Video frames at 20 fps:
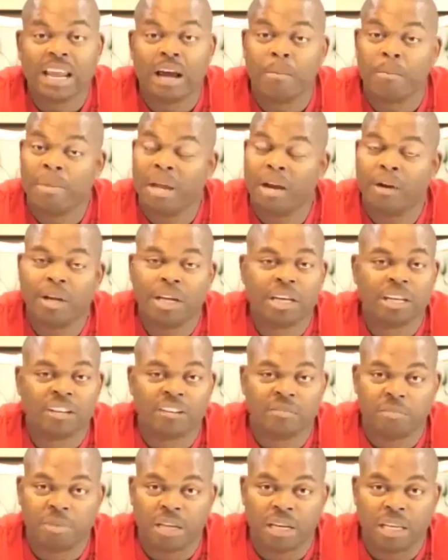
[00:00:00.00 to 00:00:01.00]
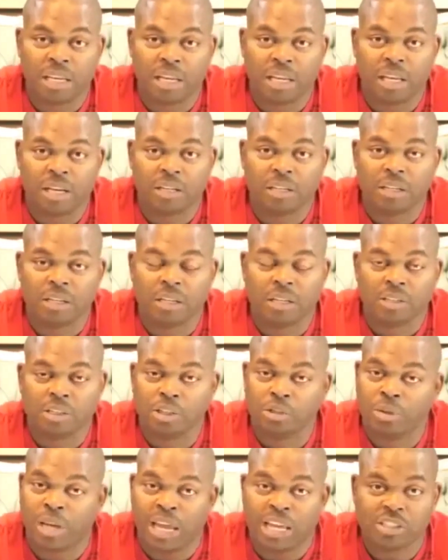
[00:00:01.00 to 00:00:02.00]
Now, Mary could have been in
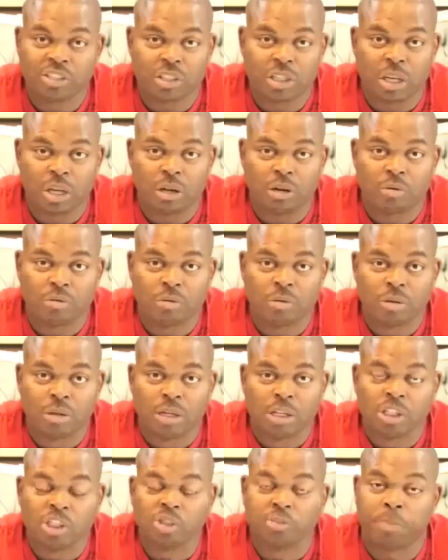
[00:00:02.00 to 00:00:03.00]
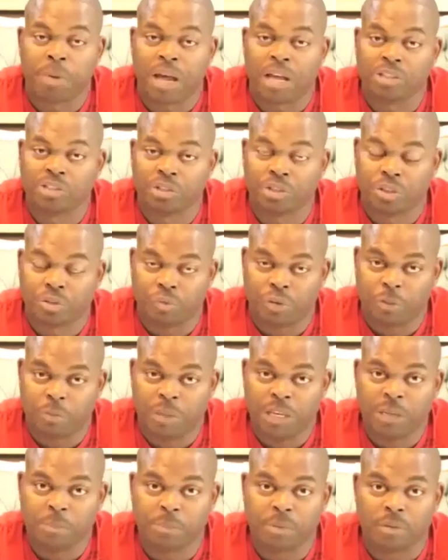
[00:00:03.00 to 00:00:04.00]
2 days ago, sponsored 3
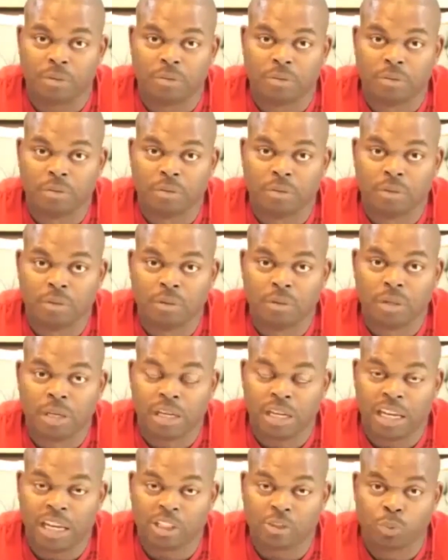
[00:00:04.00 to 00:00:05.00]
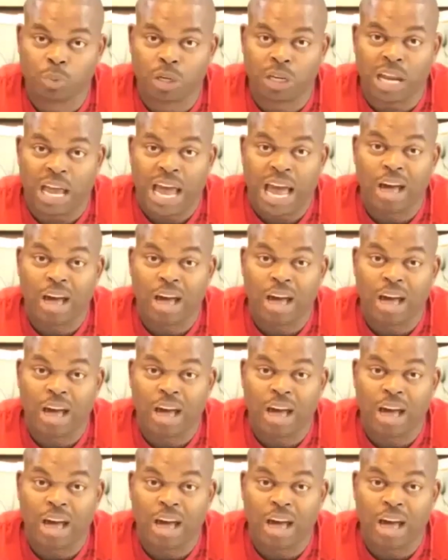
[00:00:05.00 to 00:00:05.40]
people, and guess what?